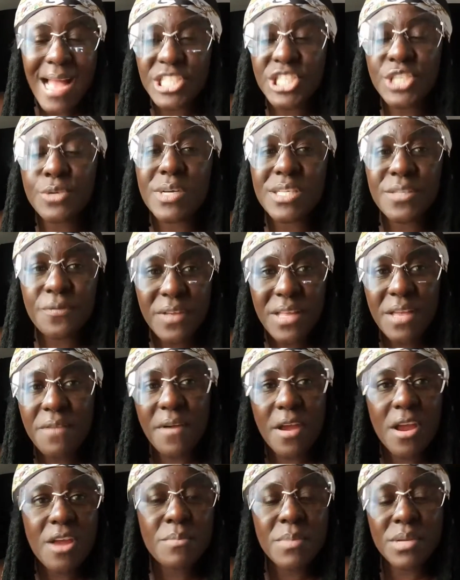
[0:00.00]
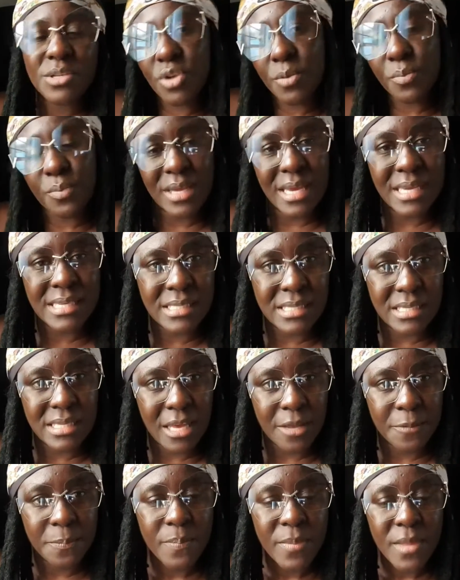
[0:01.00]
And she was feeling very miserable
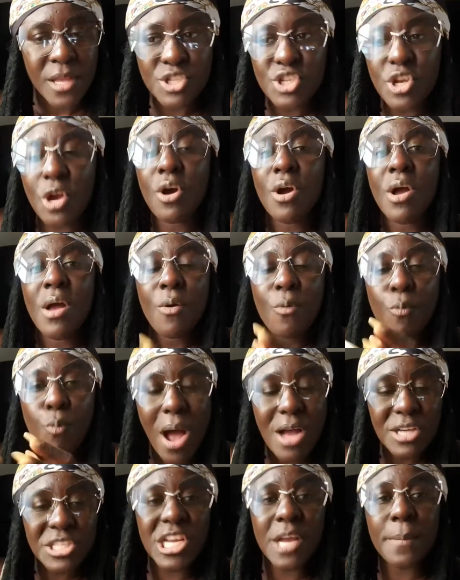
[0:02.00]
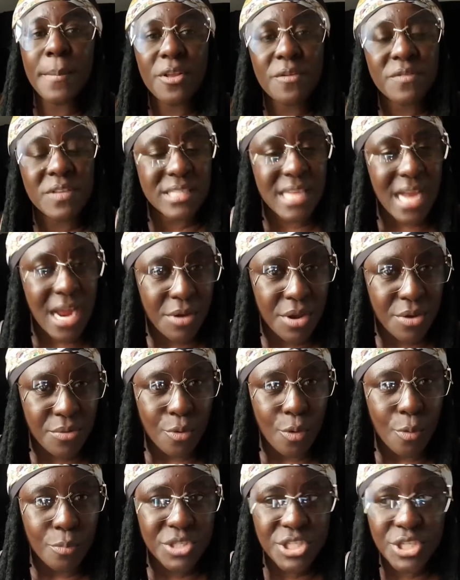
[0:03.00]
yesterday, so while she came out of the diary
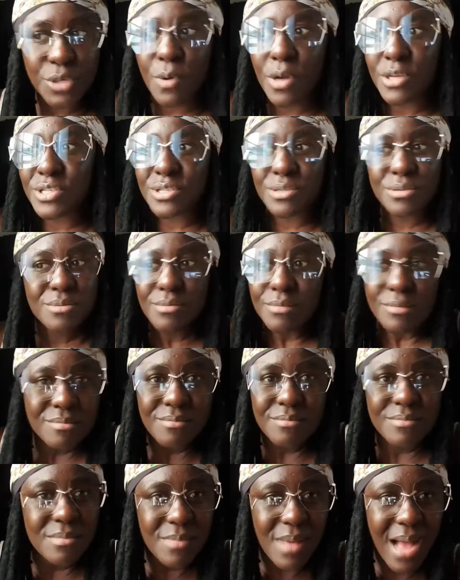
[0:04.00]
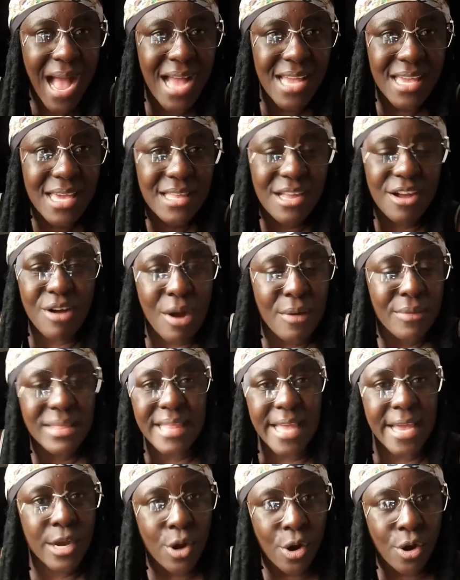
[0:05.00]
room, she was hanging
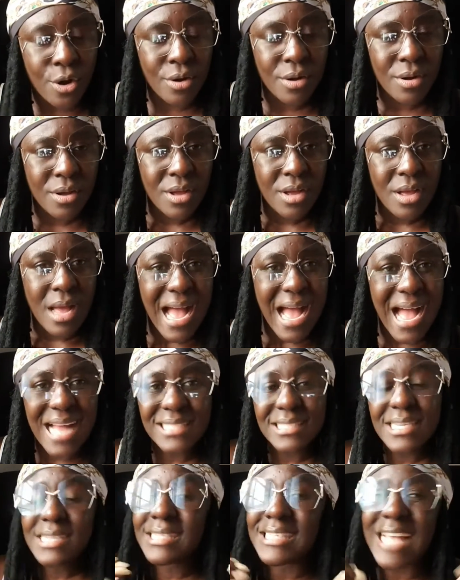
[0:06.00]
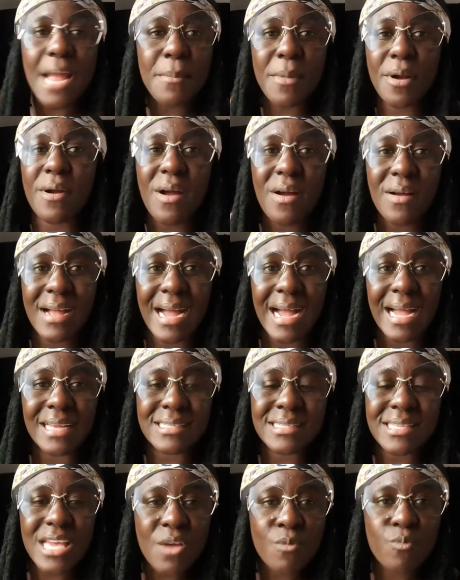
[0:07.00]
around Laycon. And this time around,
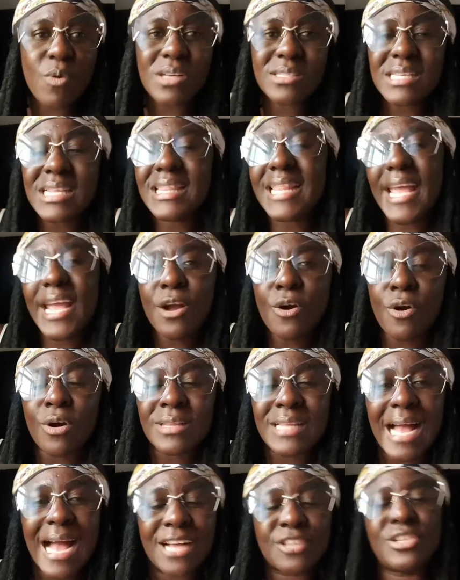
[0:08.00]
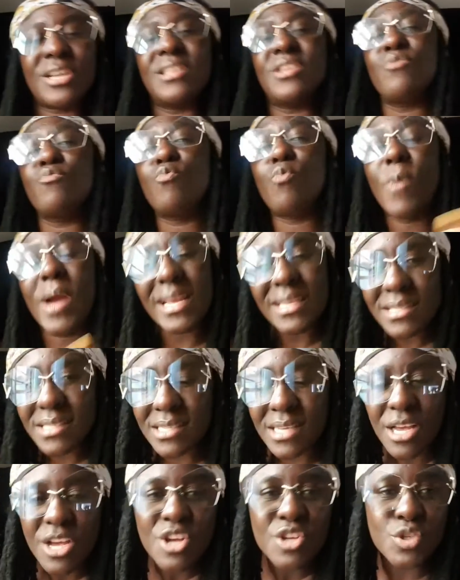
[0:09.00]
guys, it wasn't Laycon that actually
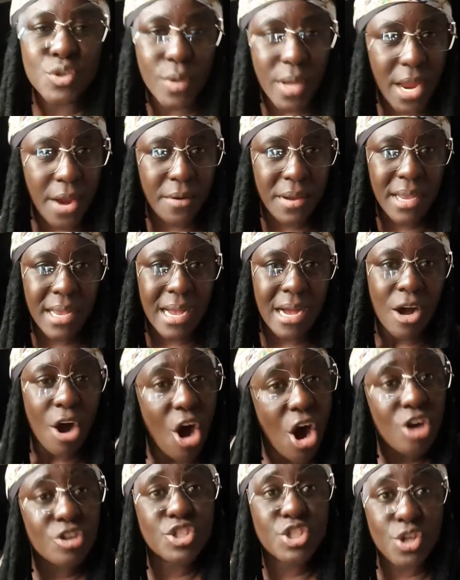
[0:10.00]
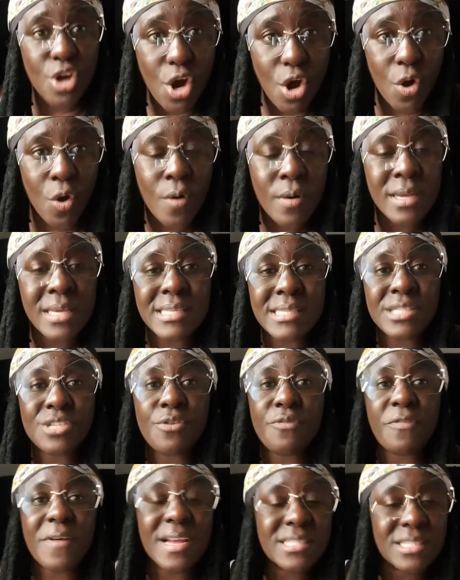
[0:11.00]
went to Erica, although he
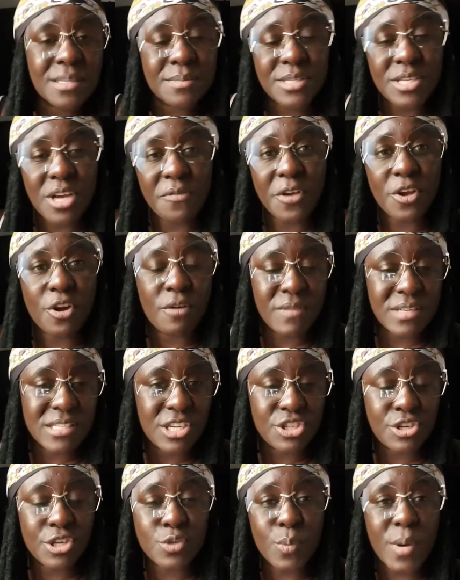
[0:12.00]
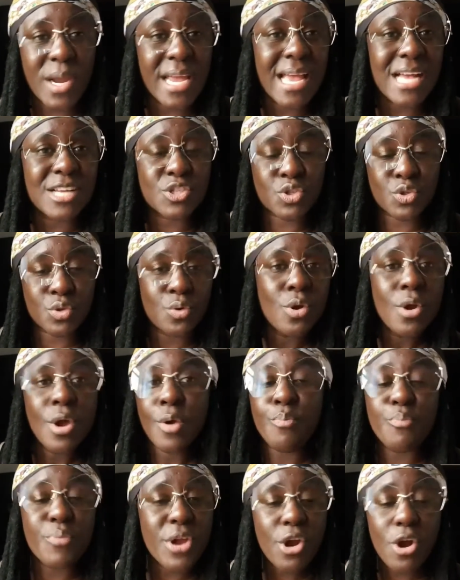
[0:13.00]
still finds himself in conversations where he has to
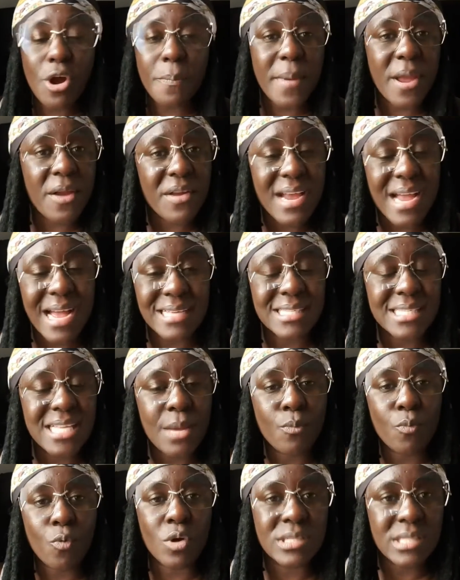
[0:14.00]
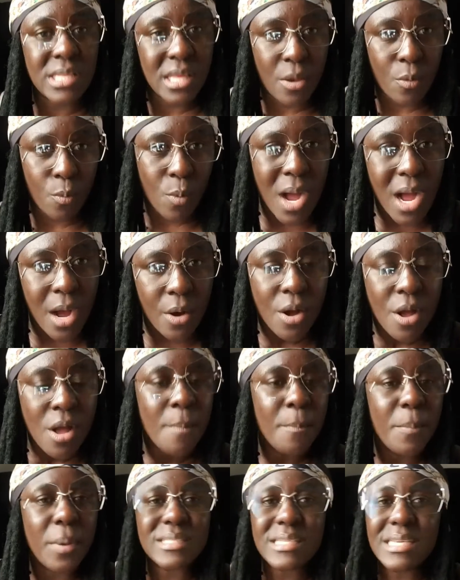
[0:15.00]
bring up Erica's name once in a while.
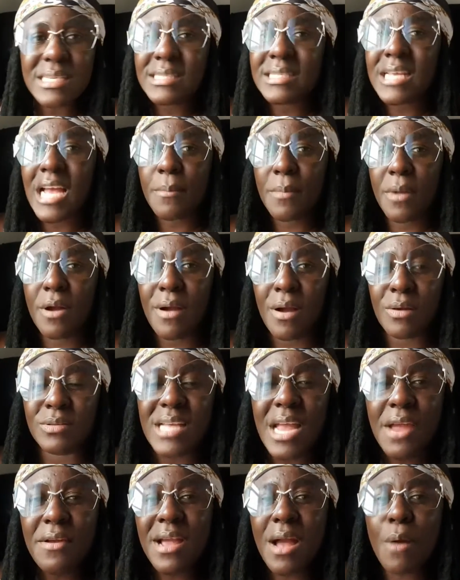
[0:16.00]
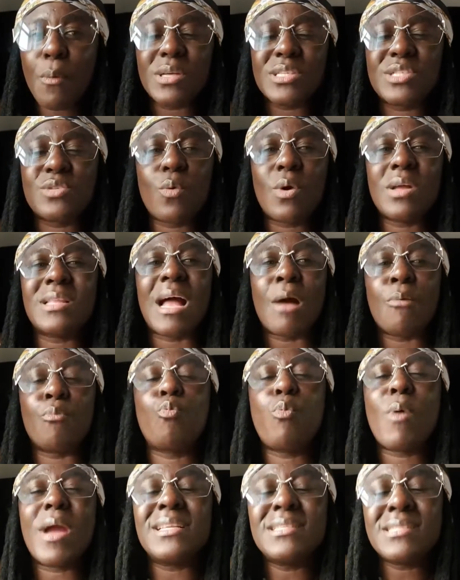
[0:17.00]
But this time around, Erica was the one
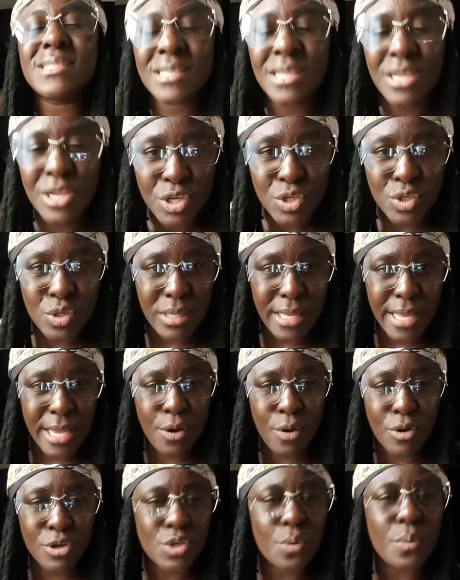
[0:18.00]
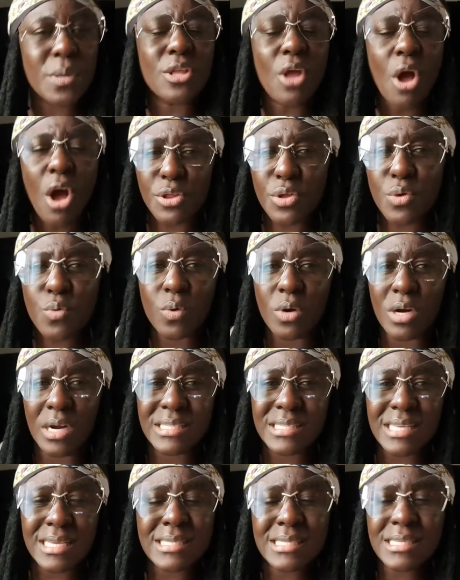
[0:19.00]
that went to Laycon. So in other
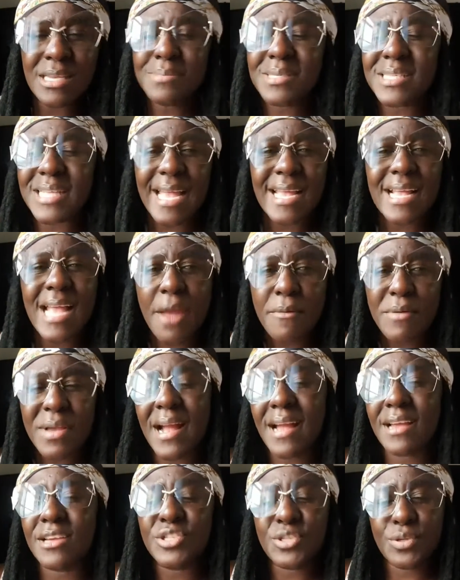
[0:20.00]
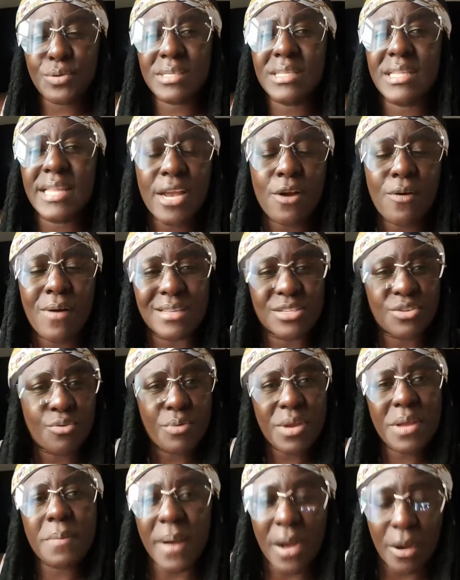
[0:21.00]
words, it seems like Erica is using Laycon as a
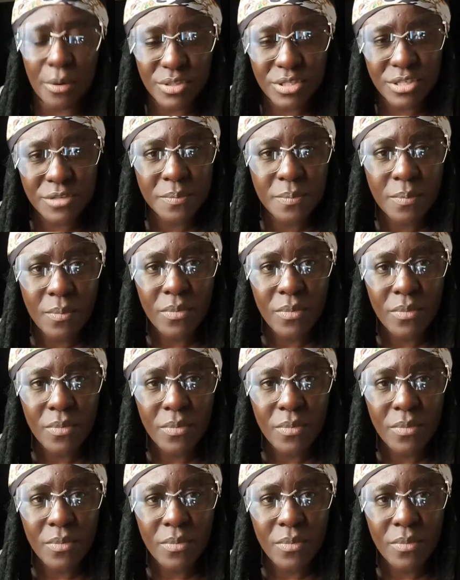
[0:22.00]
rebound.